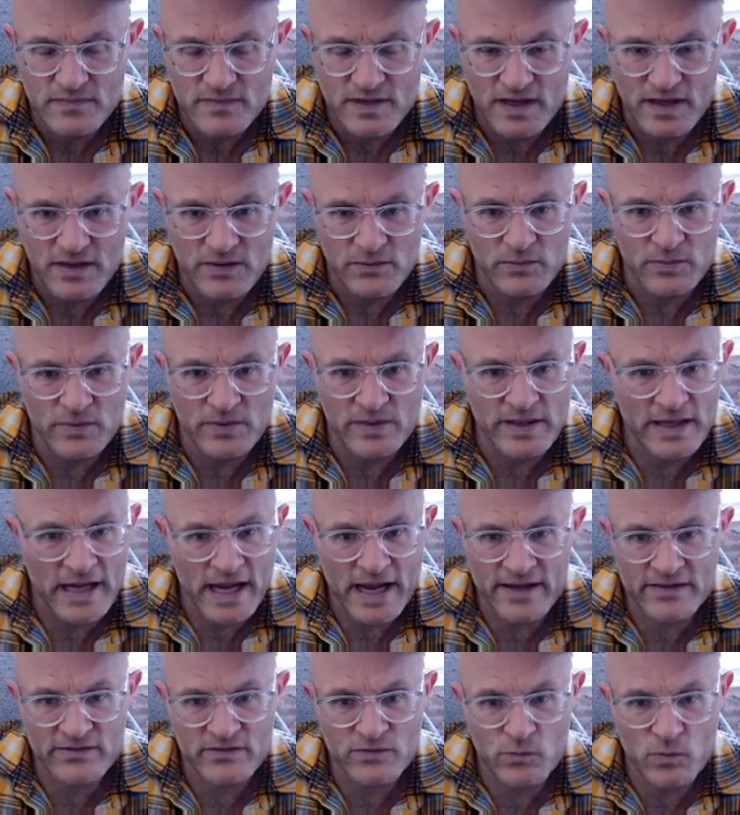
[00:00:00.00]
And we
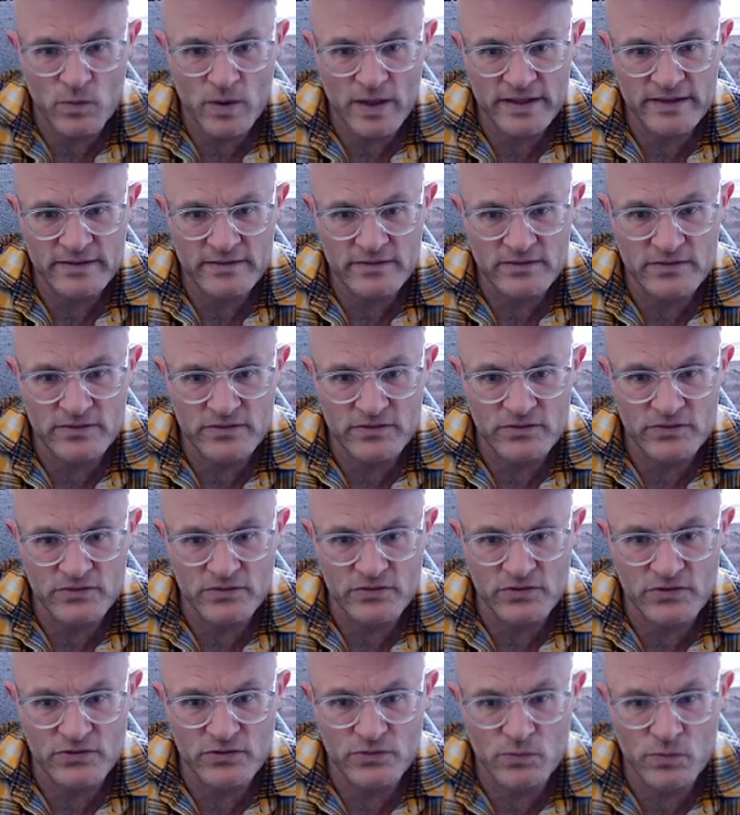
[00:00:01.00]
ask white,
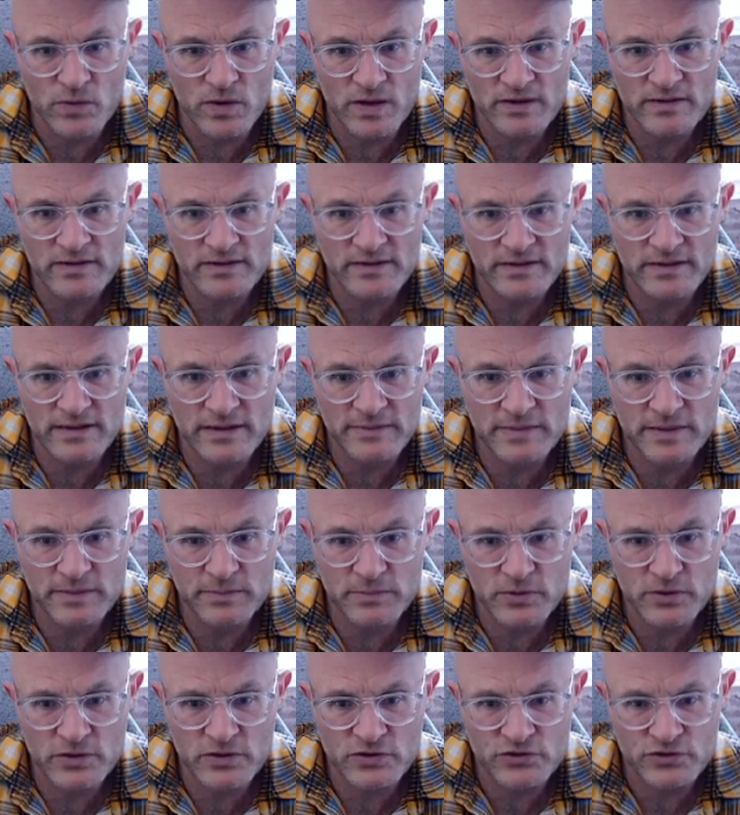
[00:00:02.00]
do you want to let me
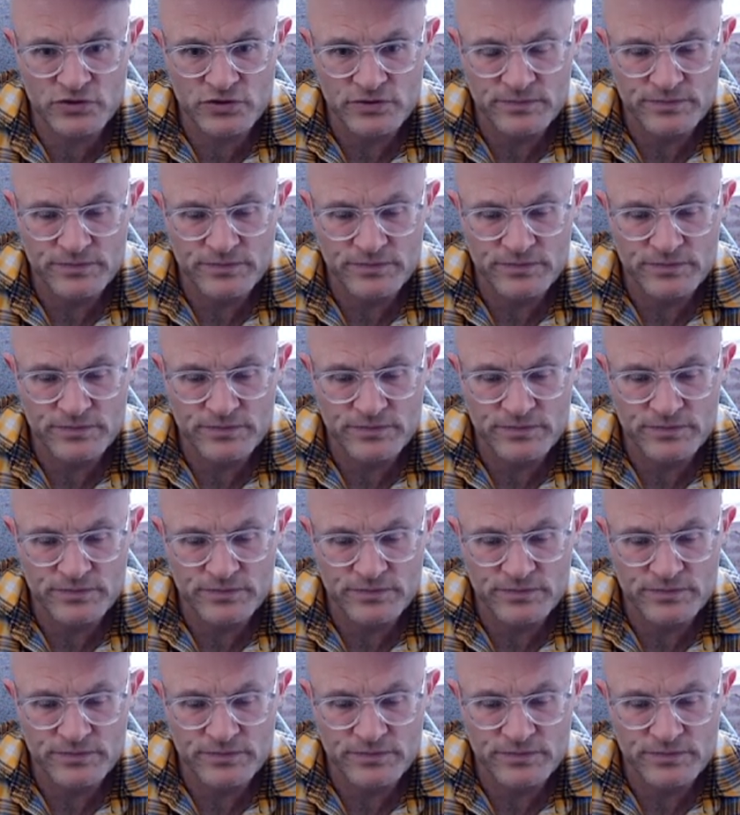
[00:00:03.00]
push?